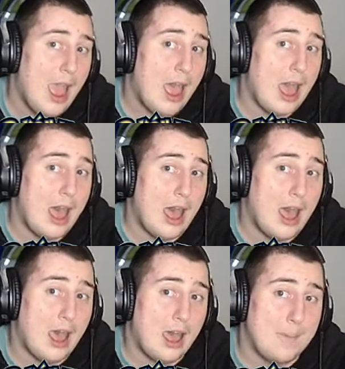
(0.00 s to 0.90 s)

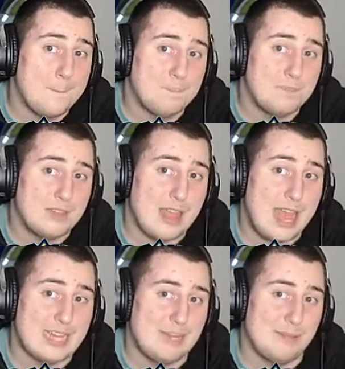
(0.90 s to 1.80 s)
Um,
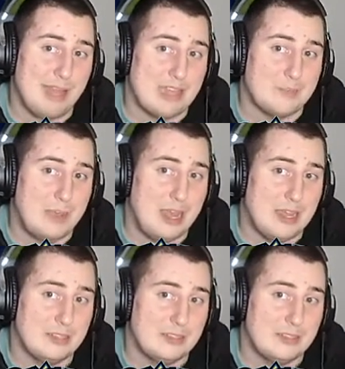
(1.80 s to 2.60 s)
hi, Team Plasma.